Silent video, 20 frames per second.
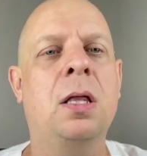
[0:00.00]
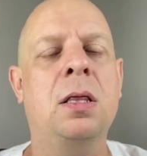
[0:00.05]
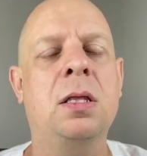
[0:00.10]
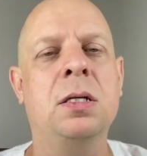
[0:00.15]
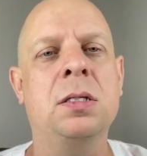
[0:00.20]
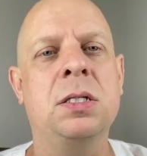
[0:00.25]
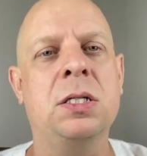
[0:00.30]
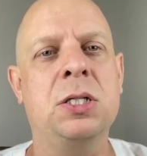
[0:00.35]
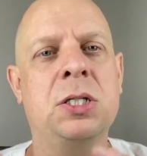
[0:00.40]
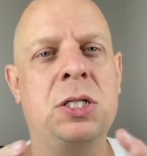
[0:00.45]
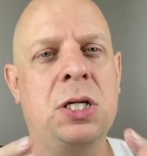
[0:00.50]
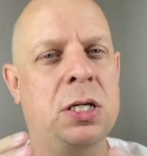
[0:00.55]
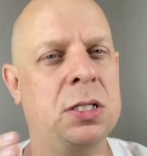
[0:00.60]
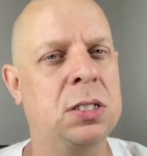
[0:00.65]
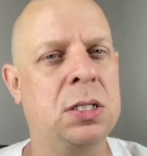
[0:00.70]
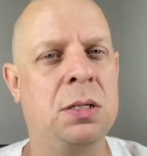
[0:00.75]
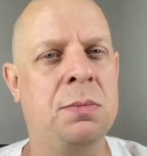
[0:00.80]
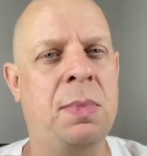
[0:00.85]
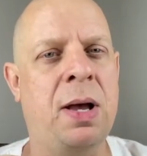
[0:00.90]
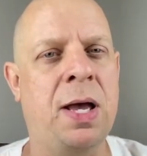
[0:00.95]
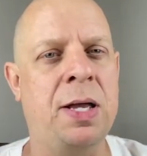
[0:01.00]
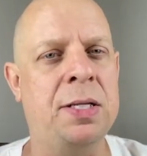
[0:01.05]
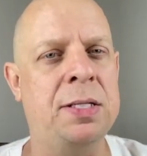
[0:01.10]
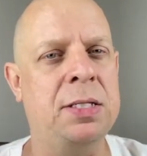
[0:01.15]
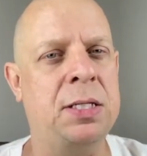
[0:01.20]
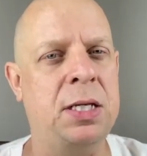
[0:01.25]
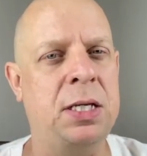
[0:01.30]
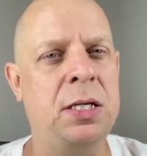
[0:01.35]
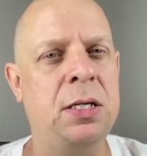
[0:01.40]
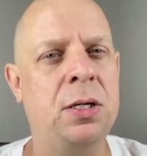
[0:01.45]
this is just the
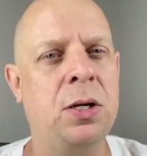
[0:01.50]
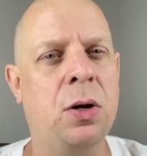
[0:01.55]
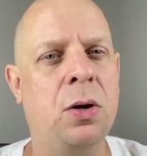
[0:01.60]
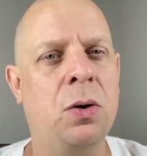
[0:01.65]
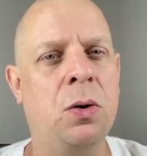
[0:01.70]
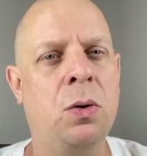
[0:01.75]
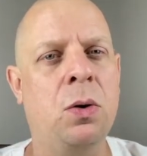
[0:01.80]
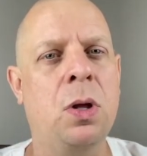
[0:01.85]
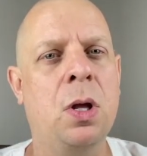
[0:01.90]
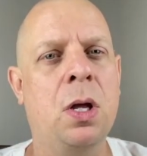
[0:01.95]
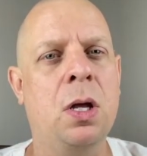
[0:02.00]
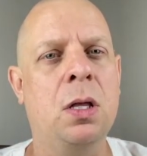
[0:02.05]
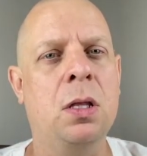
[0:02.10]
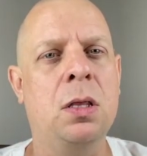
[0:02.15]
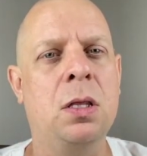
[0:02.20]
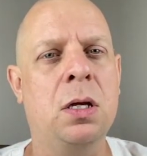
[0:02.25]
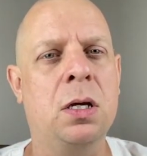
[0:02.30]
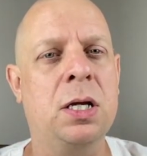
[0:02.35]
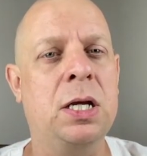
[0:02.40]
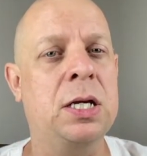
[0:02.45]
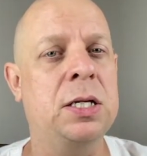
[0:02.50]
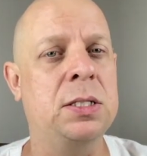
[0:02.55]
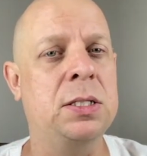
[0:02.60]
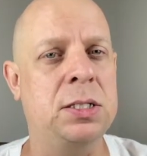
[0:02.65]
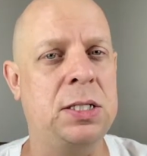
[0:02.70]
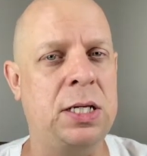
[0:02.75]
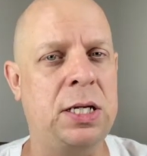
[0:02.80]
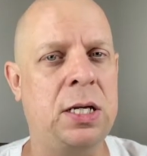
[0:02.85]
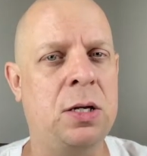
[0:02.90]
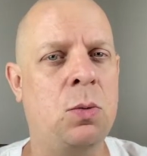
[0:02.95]
mind's ego, the
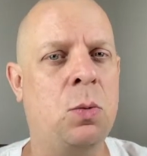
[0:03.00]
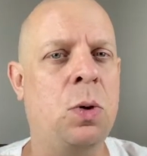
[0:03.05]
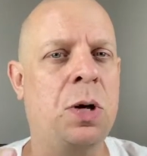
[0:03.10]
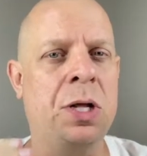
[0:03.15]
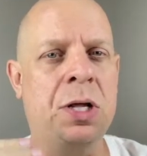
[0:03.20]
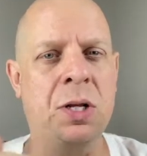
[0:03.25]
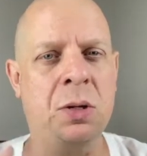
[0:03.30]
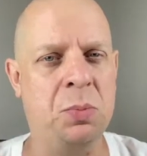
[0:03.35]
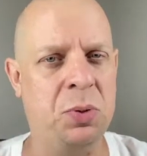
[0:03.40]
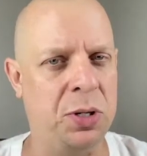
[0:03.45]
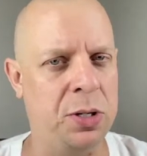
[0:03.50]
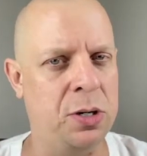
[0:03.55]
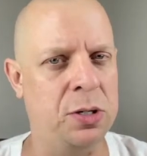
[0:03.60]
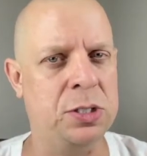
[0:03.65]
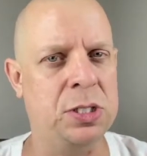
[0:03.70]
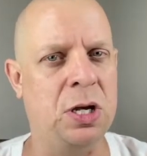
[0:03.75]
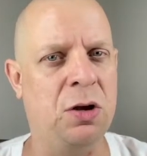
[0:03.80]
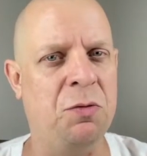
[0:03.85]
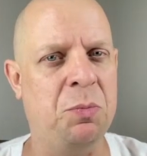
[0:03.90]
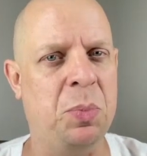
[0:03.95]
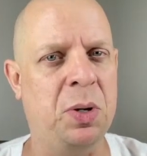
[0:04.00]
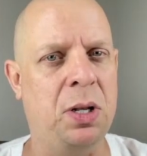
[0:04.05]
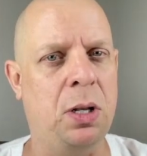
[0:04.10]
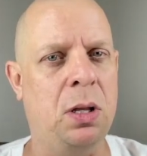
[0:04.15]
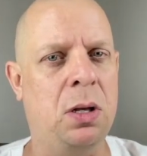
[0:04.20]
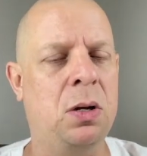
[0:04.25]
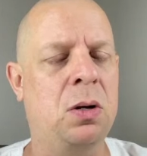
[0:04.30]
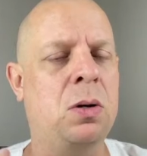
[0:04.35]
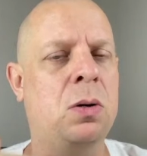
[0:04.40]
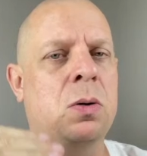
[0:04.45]
conceit, wanting to put yourself
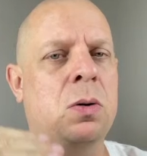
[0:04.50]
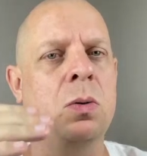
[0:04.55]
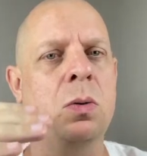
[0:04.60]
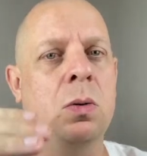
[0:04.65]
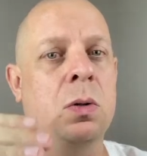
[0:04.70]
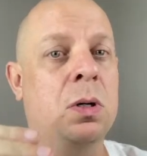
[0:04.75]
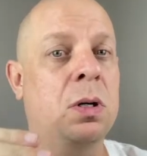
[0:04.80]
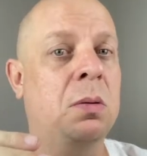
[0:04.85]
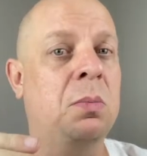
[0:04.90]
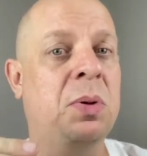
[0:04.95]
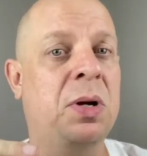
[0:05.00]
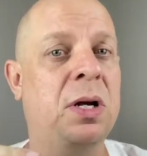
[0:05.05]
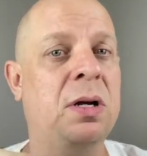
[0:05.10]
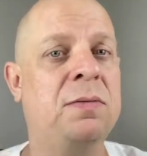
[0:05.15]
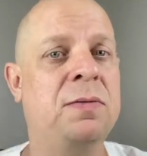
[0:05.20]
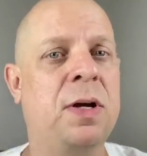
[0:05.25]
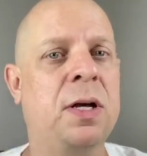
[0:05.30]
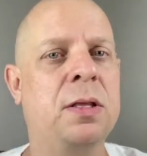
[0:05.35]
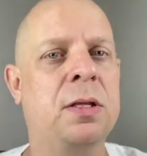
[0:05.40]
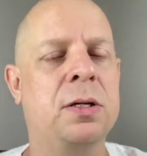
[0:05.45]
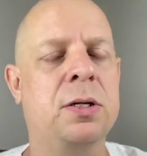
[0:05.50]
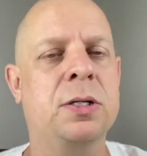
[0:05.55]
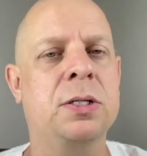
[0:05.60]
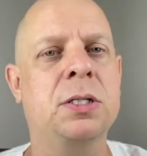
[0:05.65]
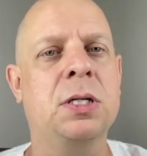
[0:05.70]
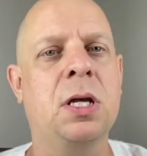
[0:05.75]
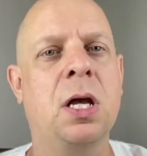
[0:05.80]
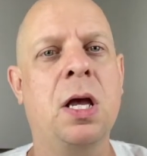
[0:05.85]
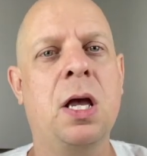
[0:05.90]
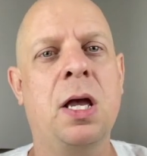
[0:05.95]
below or above
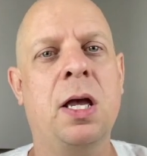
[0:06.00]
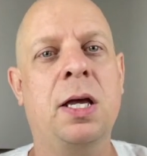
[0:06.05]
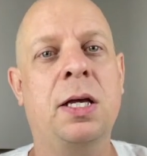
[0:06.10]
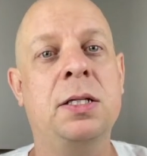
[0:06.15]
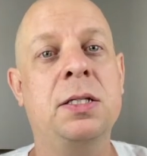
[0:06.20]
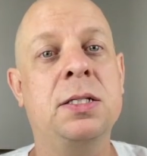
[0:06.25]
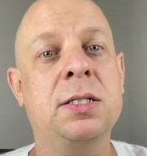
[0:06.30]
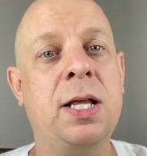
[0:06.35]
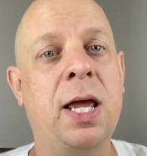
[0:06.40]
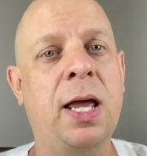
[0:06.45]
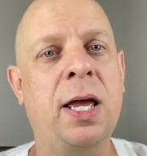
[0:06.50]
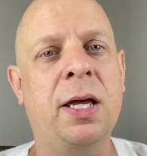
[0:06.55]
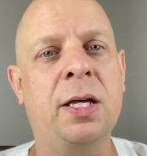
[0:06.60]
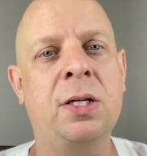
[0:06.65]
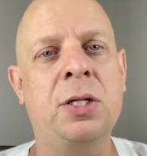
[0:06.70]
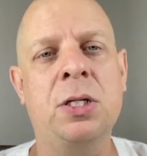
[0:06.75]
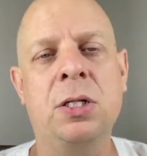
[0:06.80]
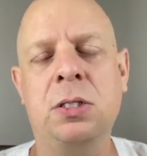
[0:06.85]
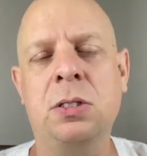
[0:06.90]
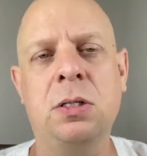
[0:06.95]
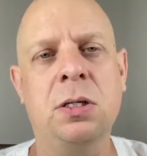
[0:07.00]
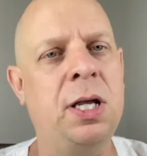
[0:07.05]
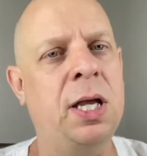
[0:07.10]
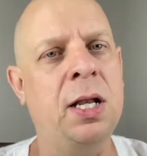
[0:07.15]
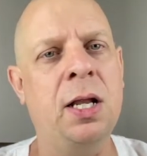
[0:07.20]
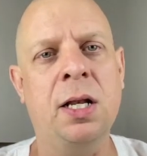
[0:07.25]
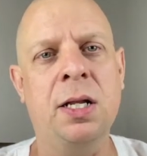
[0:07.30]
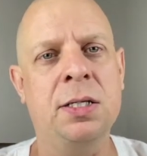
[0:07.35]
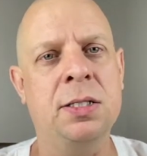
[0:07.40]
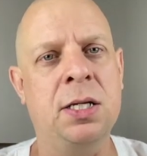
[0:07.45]
others. Instead, just look
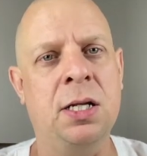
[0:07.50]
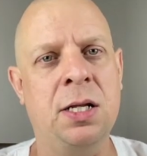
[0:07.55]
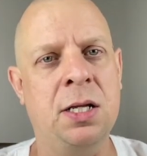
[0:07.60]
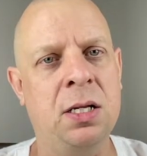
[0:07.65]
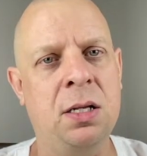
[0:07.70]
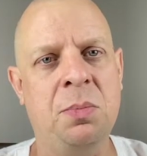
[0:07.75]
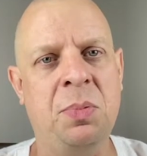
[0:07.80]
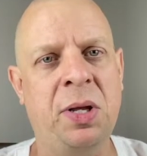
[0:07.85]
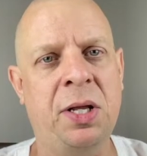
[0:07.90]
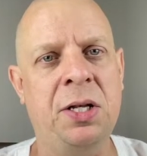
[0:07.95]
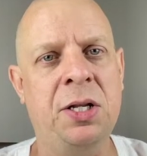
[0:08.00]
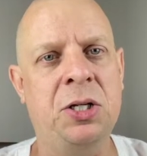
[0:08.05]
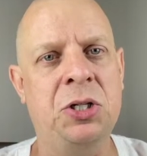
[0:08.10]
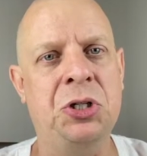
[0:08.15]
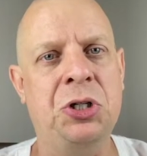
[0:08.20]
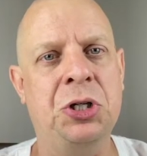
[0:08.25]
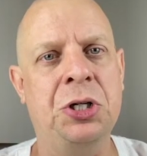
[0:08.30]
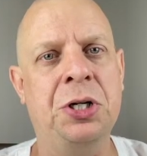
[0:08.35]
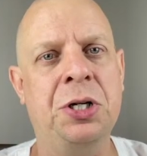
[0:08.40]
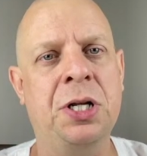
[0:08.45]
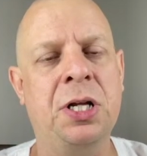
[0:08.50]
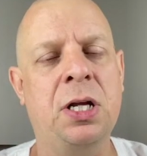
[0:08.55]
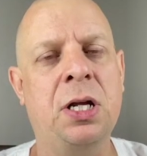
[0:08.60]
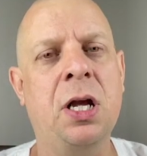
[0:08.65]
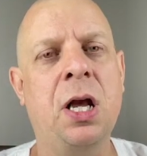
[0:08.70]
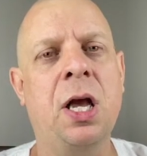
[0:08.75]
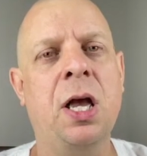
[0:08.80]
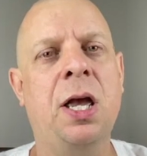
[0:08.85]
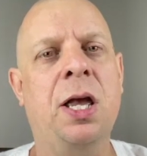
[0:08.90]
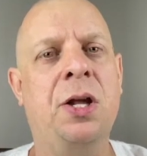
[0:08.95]
at it as an independent
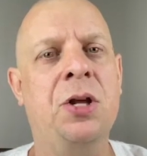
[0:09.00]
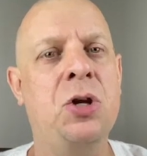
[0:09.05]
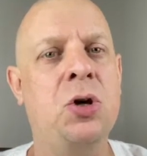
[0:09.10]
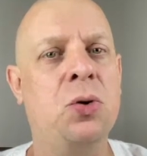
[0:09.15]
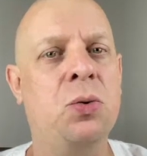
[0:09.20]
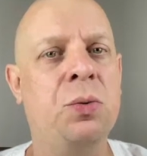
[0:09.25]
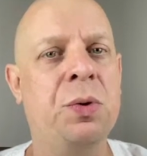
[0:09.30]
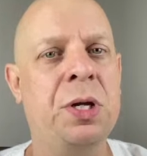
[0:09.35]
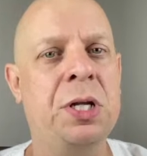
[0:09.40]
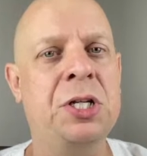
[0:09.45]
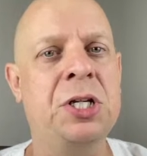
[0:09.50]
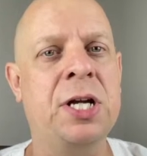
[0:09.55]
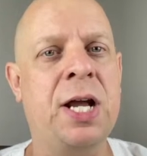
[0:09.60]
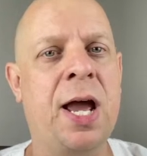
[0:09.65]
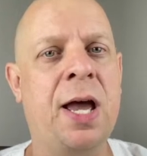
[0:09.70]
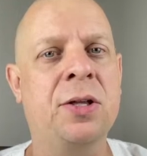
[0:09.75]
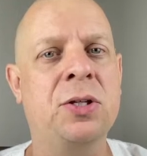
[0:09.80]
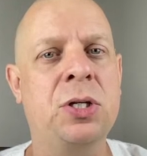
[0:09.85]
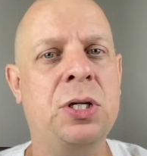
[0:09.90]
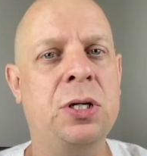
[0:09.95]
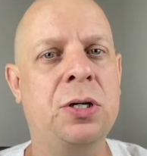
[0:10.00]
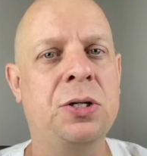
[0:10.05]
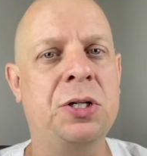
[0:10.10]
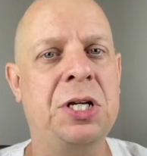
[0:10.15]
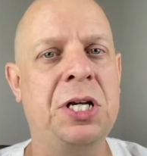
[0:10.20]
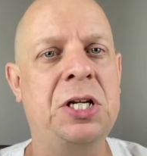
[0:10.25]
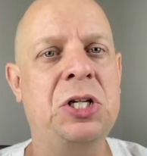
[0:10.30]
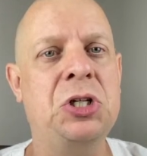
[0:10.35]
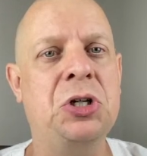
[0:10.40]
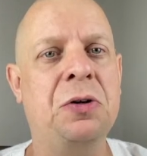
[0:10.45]
journey, and you're reaching out to your
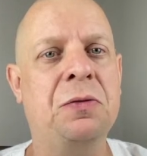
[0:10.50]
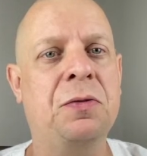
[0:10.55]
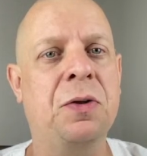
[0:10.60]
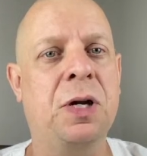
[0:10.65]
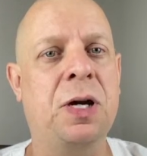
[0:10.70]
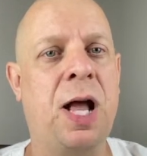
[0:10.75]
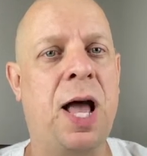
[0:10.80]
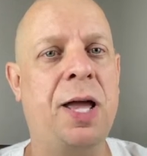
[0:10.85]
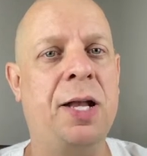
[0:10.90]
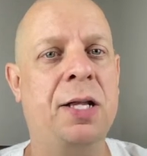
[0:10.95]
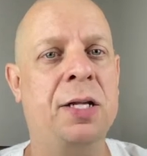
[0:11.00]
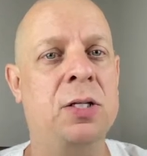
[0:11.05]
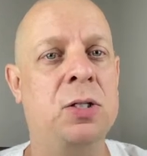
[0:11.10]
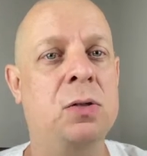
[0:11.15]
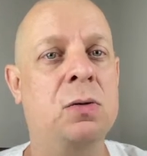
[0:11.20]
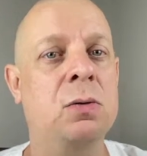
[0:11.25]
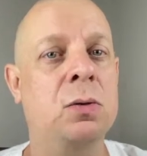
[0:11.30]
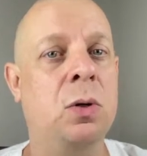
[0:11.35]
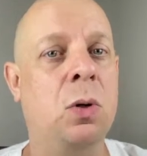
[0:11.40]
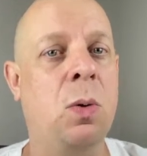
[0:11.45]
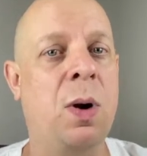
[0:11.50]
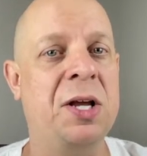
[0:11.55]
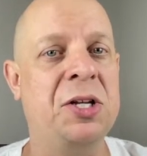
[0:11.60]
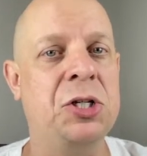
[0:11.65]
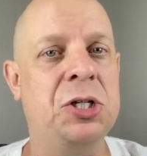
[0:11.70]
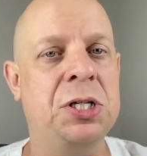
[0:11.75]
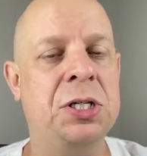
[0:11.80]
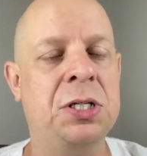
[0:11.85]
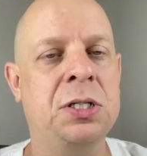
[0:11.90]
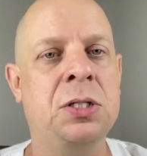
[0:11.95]
teacher for guidance through
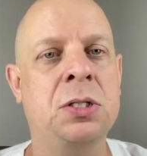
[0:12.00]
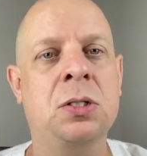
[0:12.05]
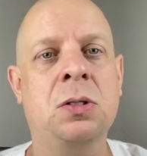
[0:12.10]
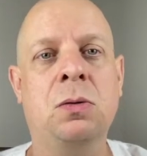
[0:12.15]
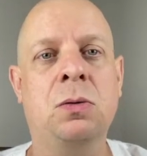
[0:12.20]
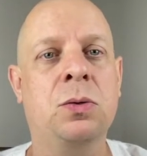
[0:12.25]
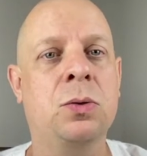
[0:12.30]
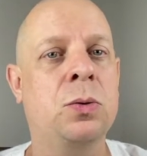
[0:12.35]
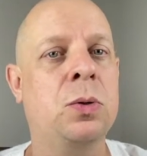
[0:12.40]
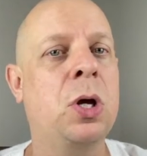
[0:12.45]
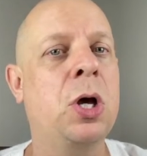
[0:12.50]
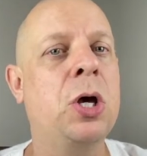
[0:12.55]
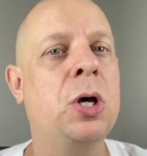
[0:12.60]
questions, through